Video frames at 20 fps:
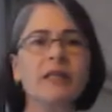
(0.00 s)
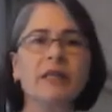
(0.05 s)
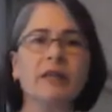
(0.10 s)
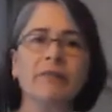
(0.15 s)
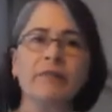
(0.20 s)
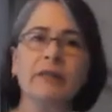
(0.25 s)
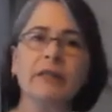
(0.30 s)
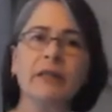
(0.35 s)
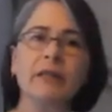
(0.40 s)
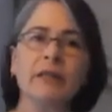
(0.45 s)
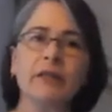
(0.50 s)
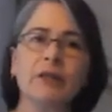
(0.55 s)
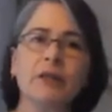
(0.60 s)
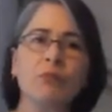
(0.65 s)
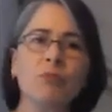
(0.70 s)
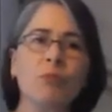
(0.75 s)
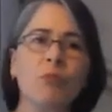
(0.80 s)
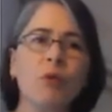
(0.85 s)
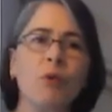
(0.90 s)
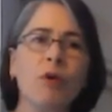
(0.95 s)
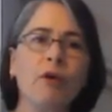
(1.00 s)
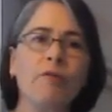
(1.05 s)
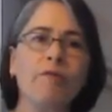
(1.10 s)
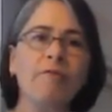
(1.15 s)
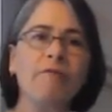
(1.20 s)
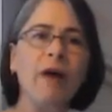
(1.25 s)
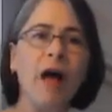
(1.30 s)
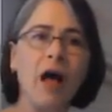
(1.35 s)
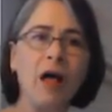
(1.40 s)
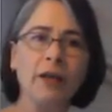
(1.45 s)
give it a little more
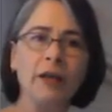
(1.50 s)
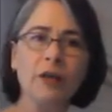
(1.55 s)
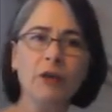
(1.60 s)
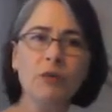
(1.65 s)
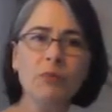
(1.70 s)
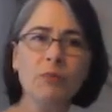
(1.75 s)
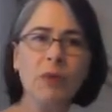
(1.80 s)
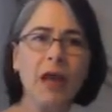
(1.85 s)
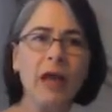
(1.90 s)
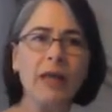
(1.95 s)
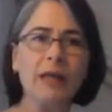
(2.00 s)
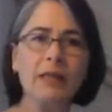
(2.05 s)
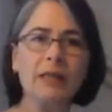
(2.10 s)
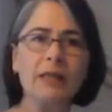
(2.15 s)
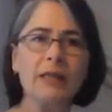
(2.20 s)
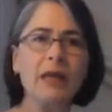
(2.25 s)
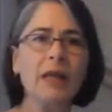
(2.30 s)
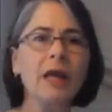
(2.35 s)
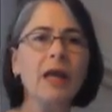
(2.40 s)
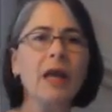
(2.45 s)
volume and